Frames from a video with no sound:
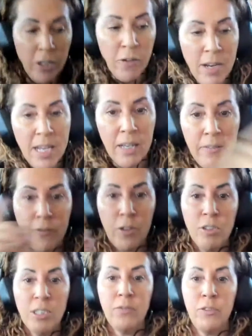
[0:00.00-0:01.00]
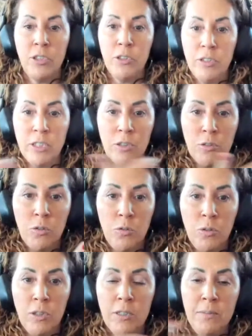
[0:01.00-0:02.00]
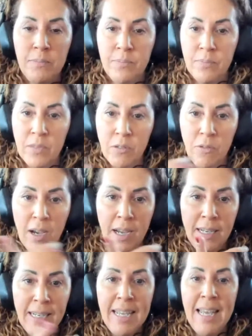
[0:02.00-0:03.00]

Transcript: in your hand first if you're using a lure, right?